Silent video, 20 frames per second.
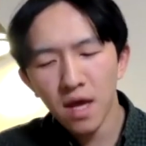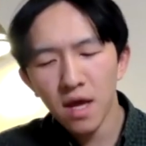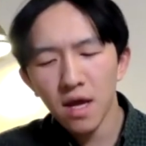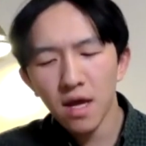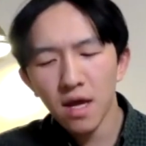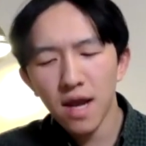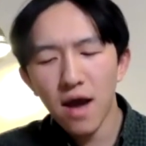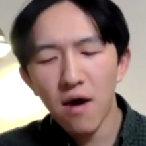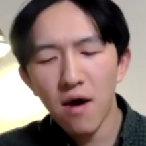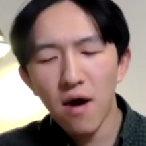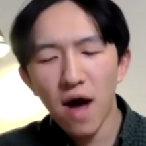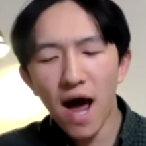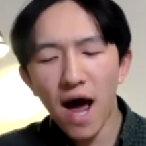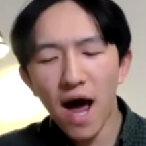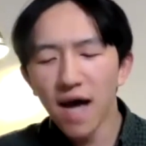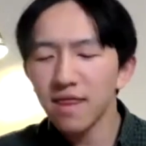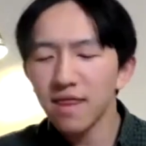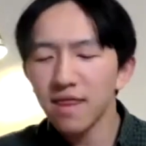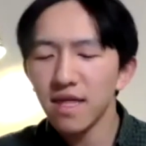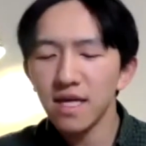Now,
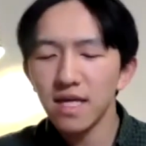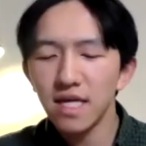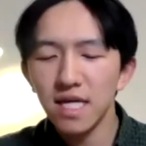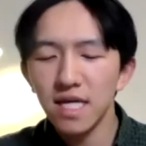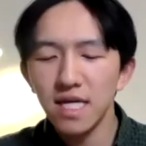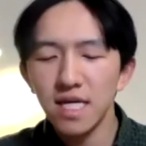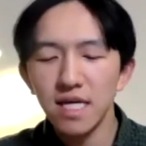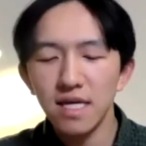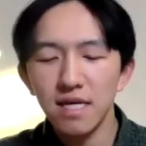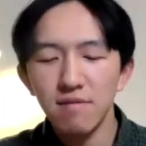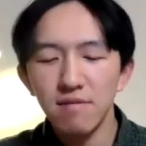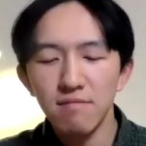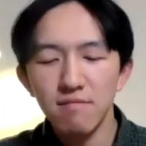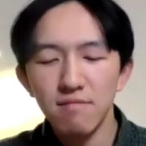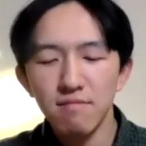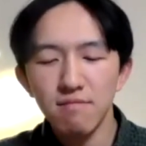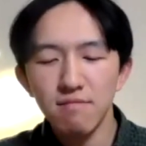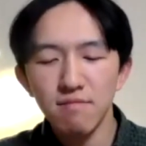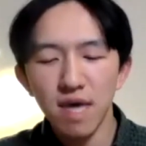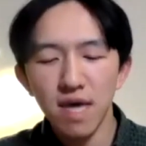I think he
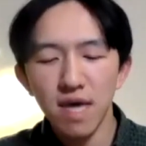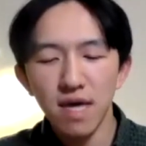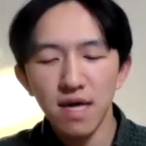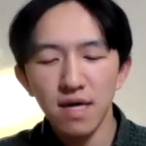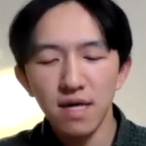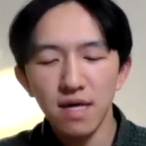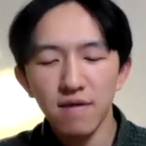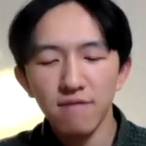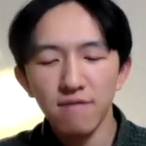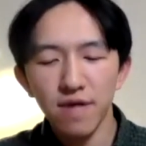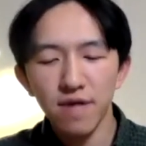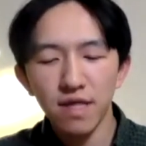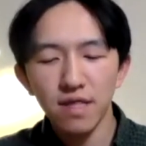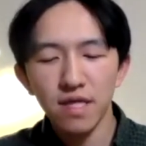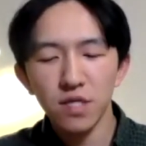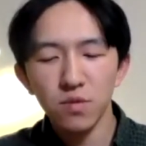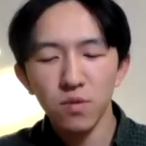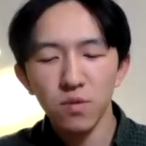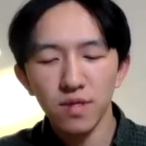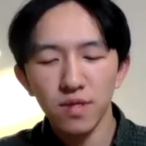may conflate
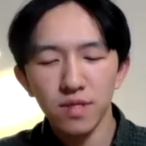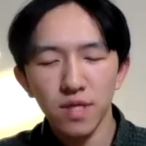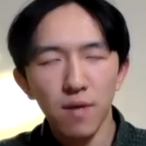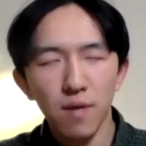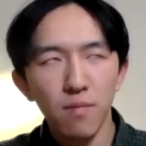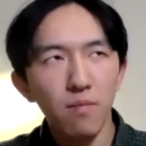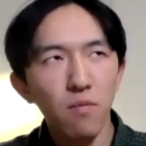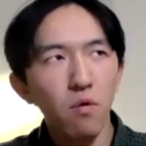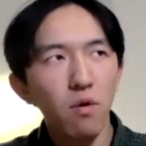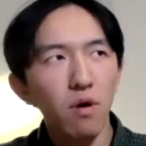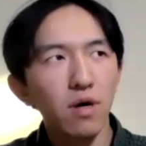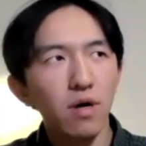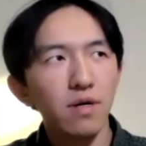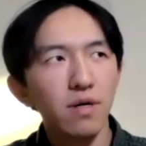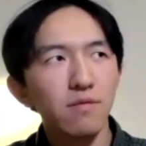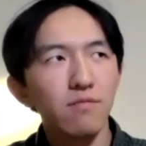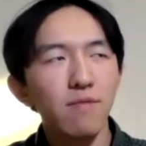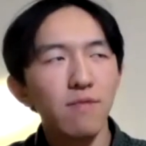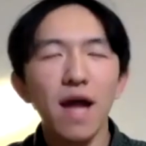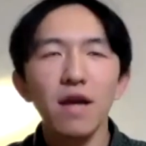this with some more
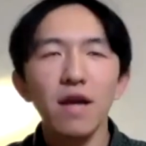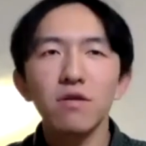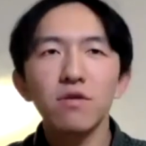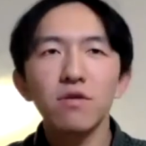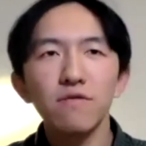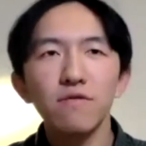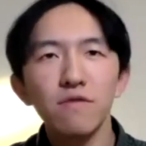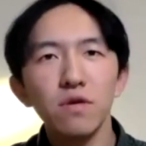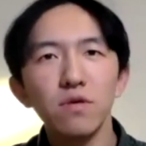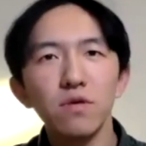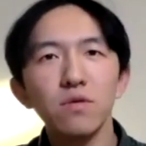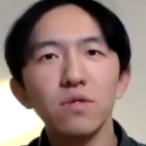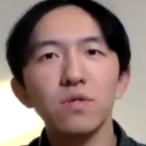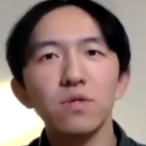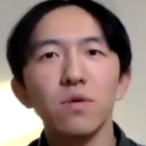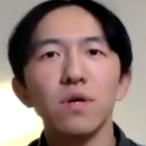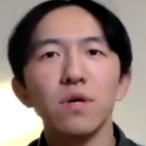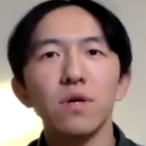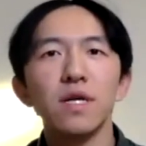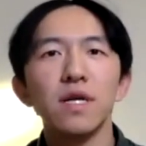radical views
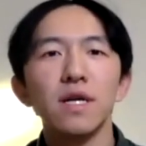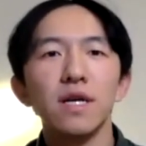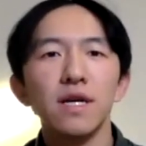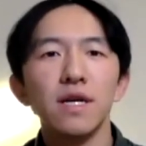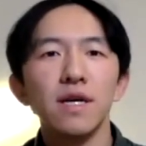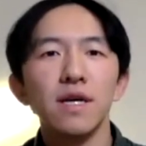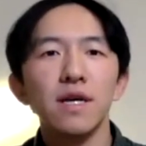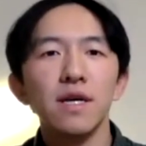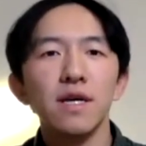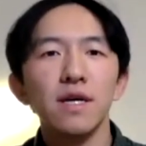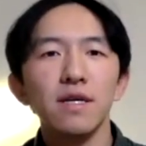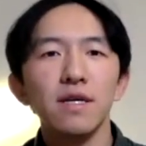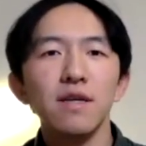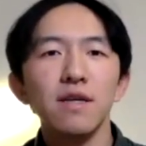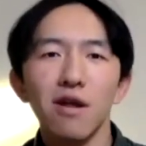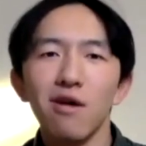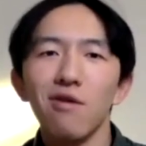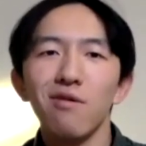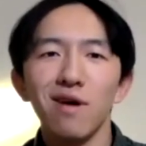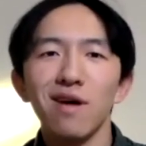or,
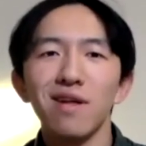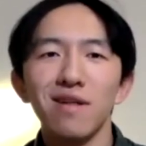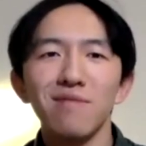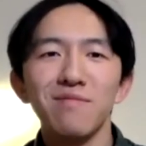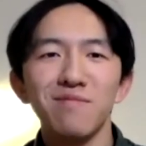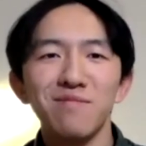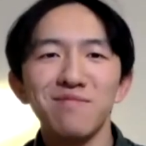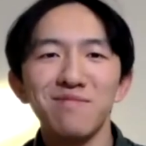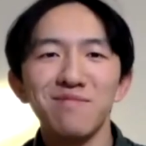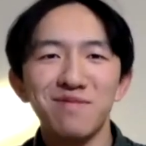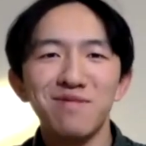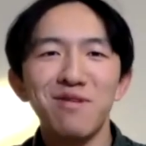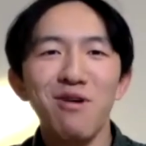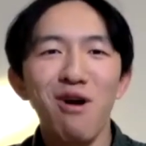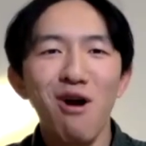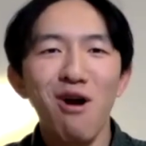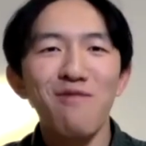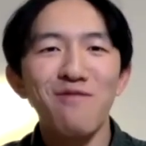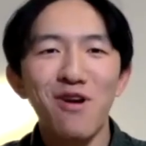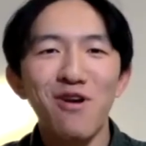and there
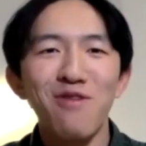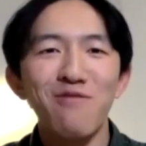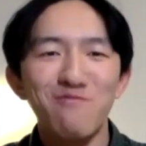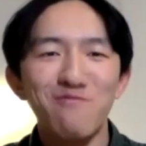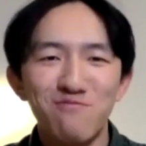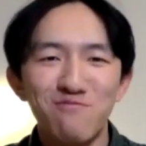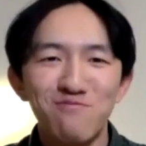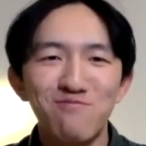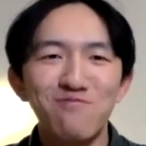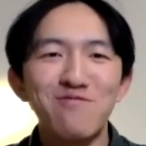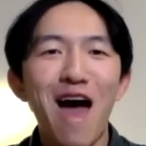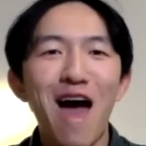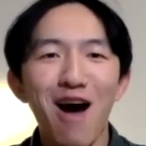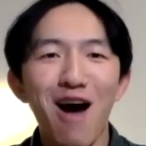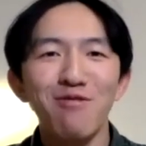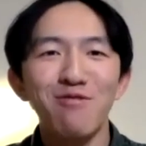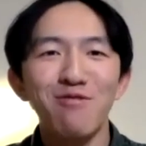are very loud